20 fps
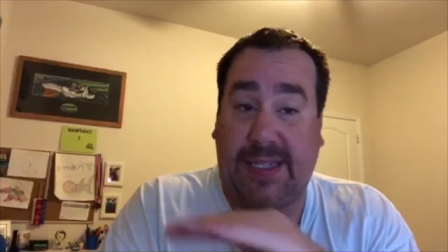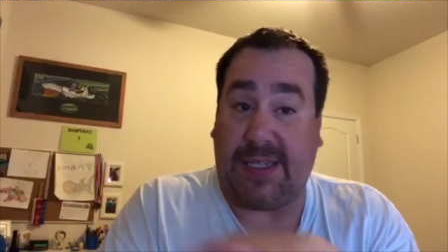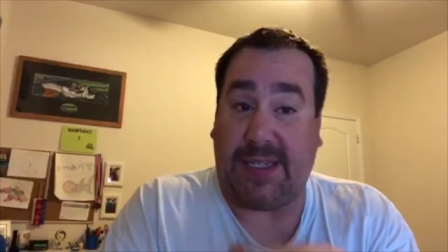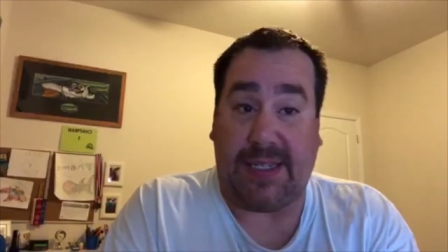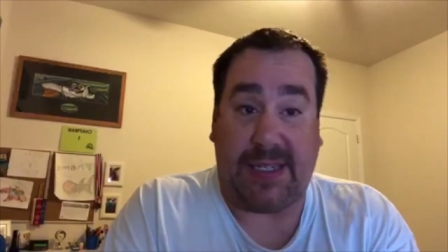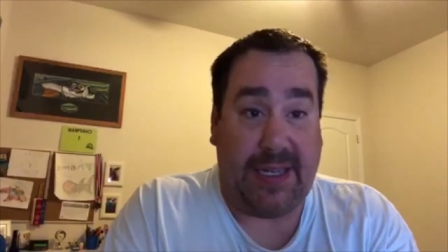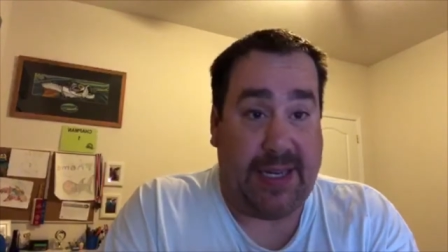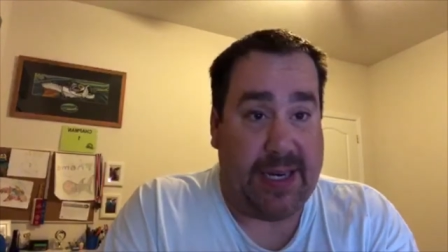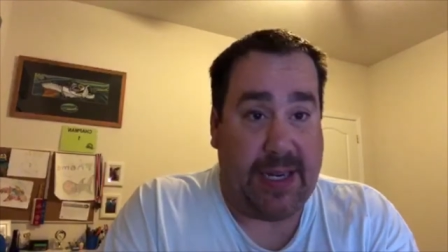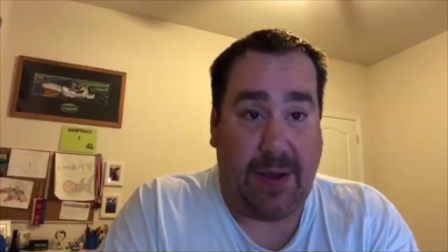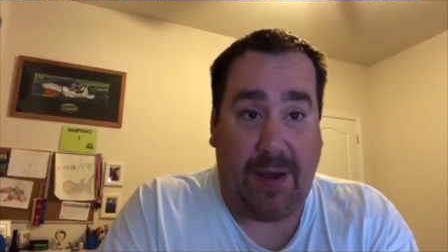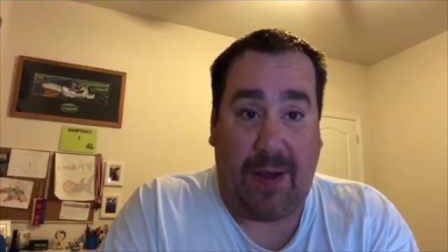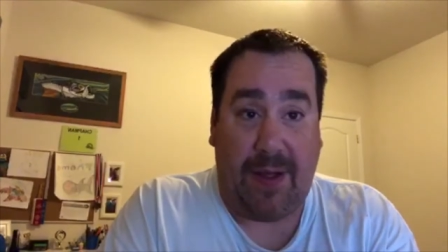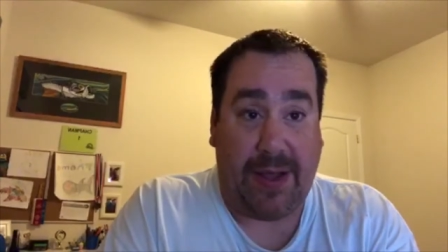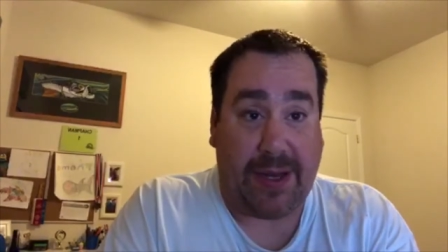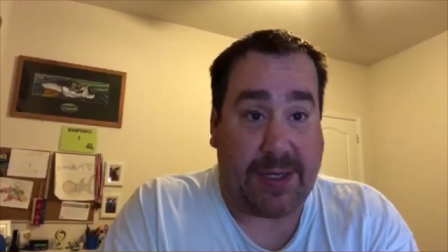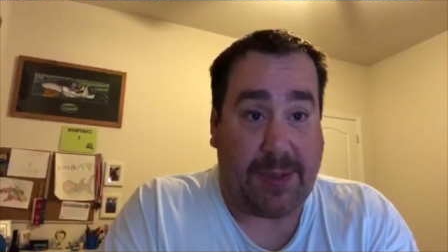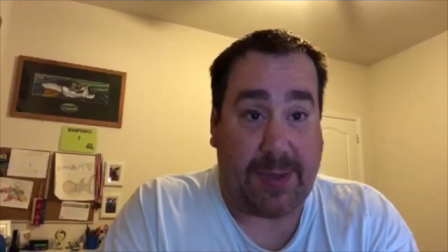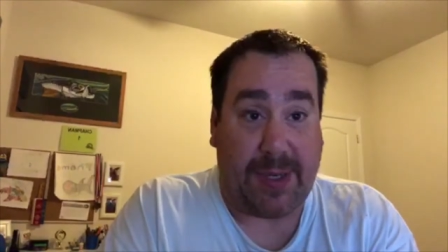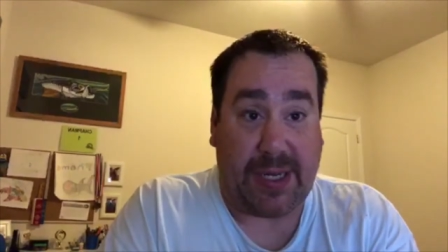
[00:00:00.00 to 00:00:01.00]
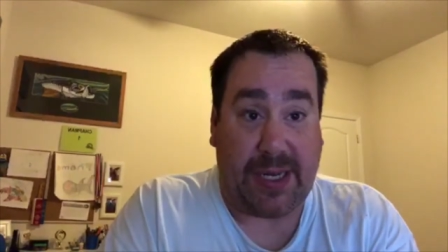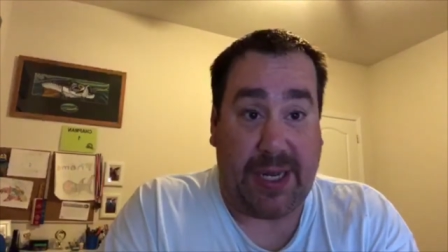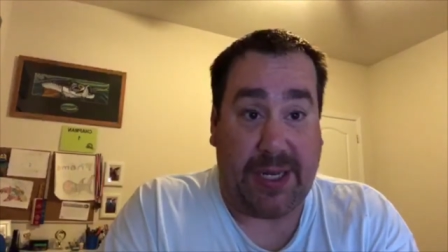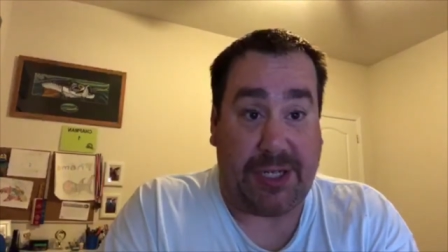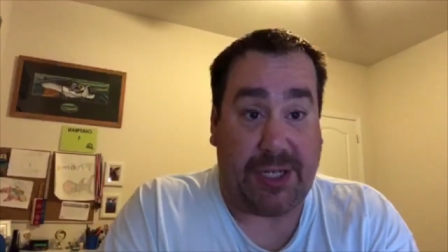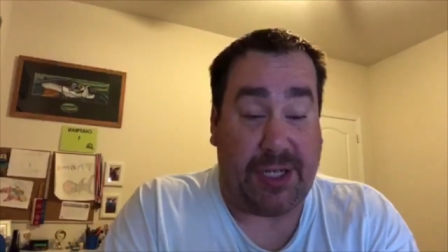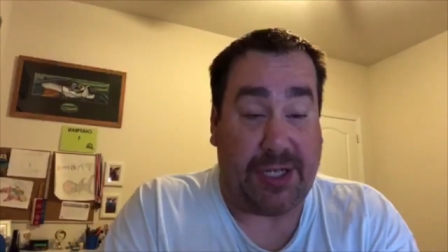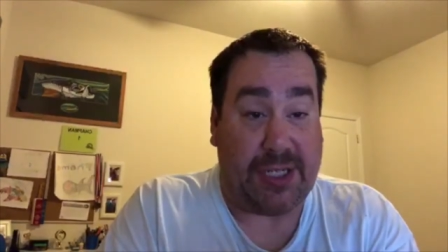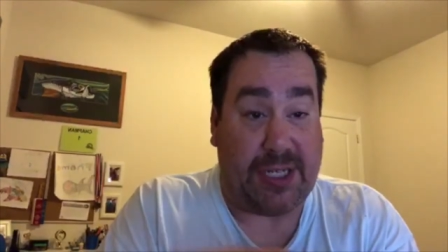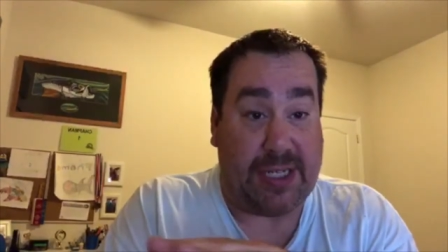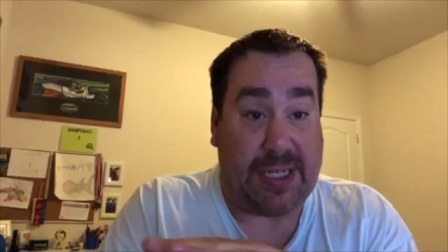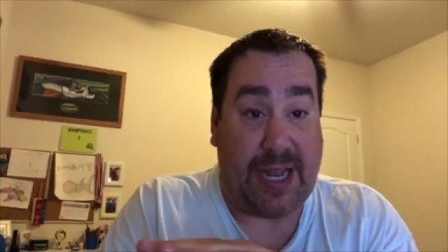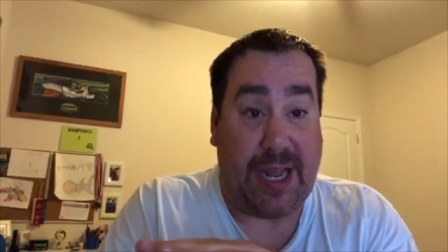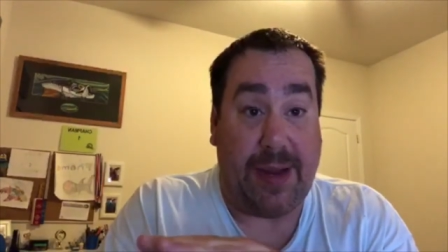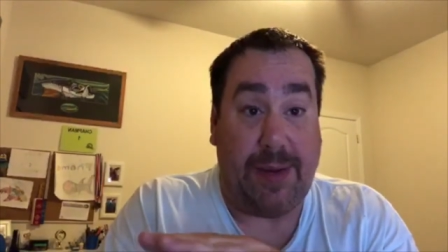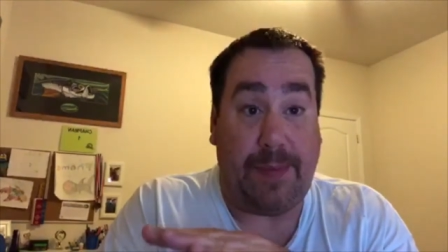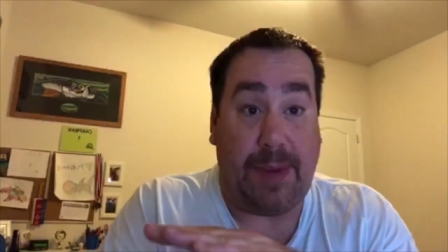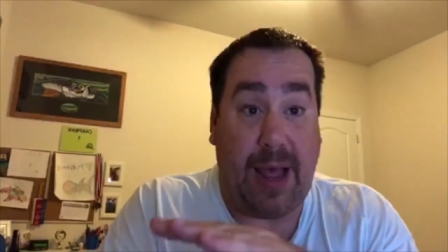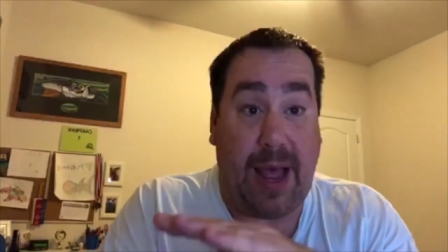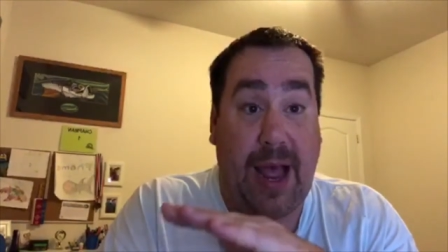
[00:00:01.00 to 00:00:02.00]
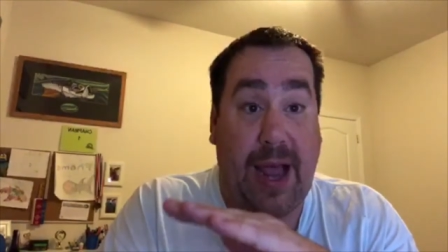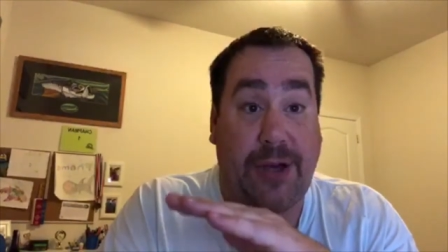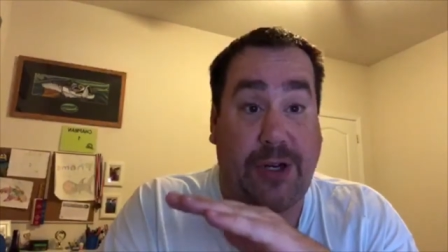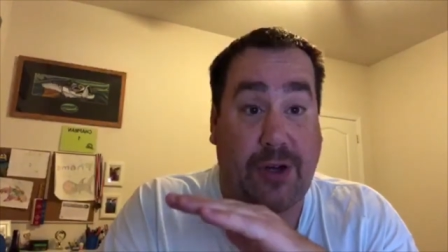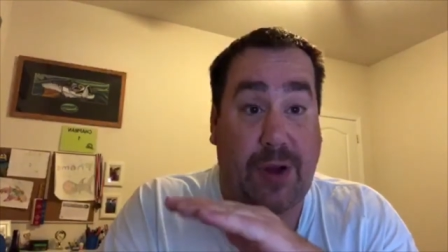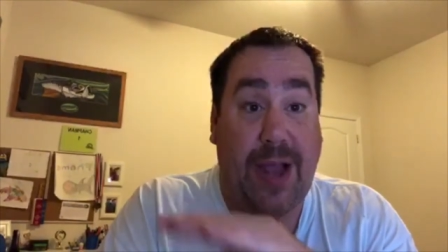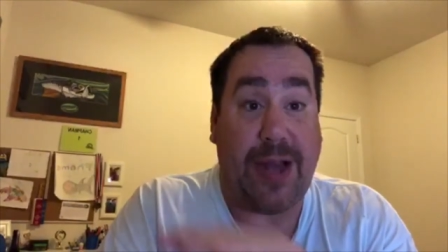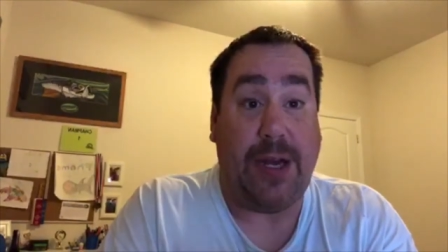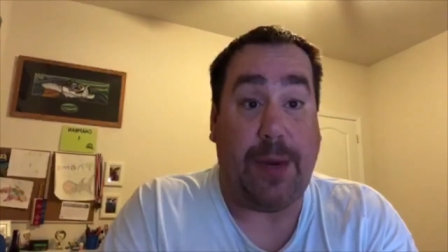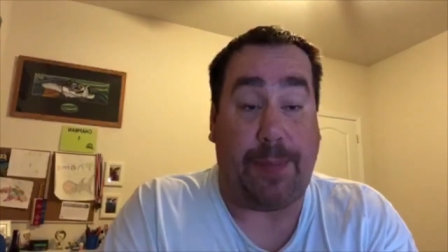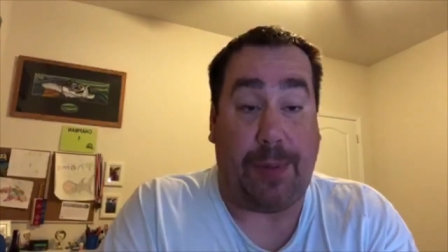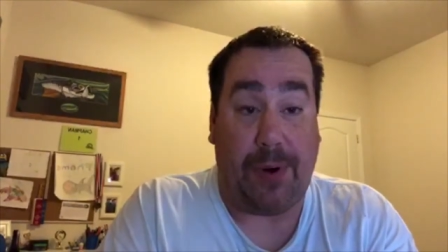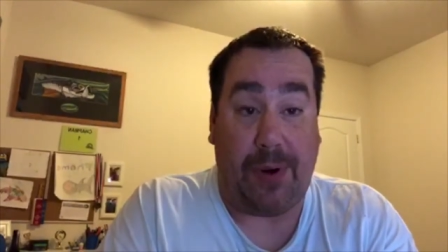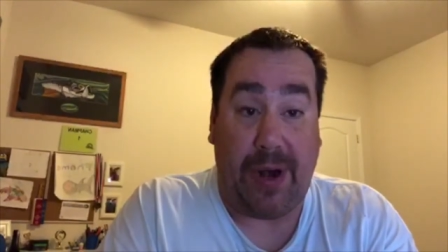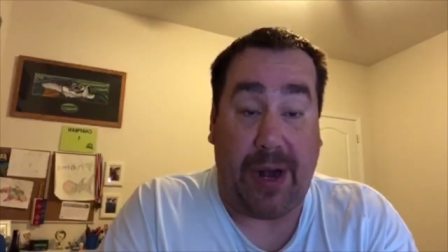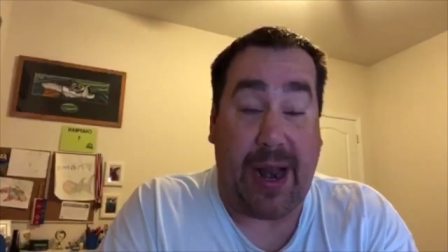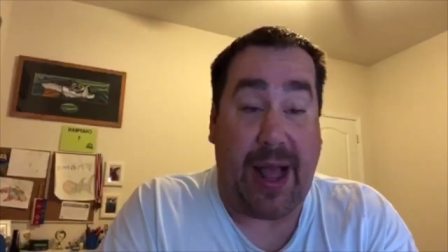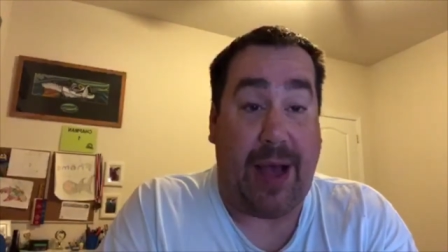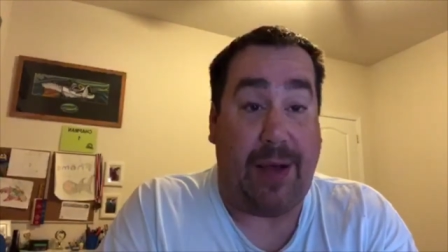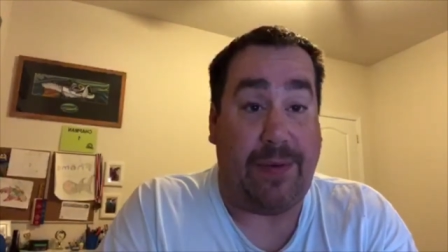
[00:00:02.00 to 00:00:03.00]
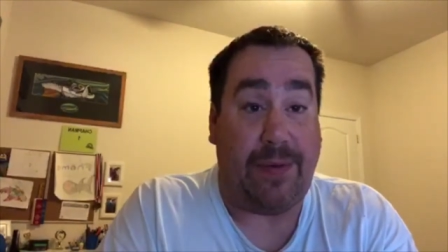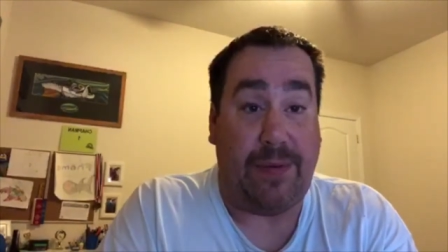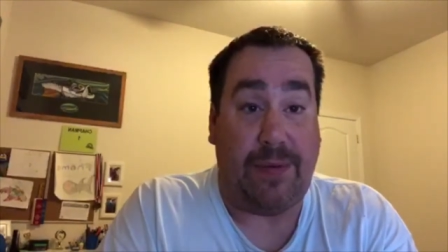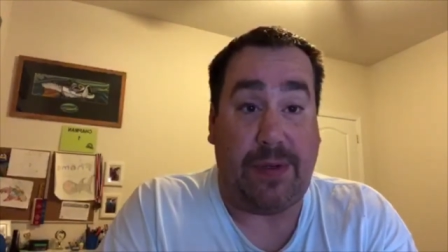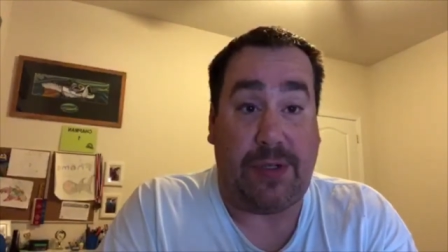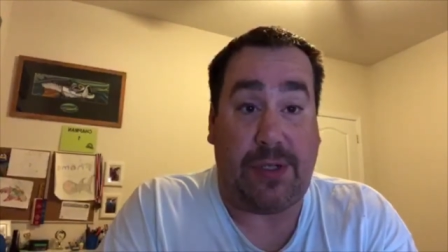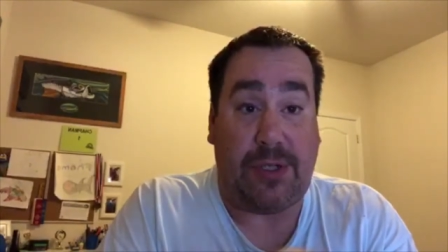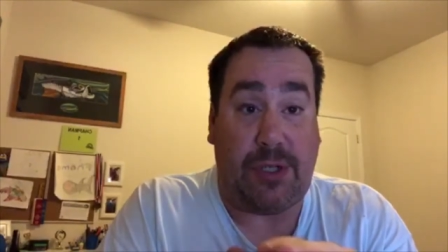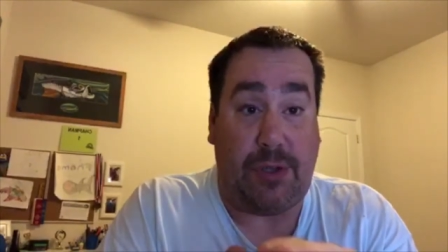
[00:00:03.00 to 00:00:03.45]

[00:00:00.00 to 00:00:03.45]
exceeding all expectations because I tried to burn it out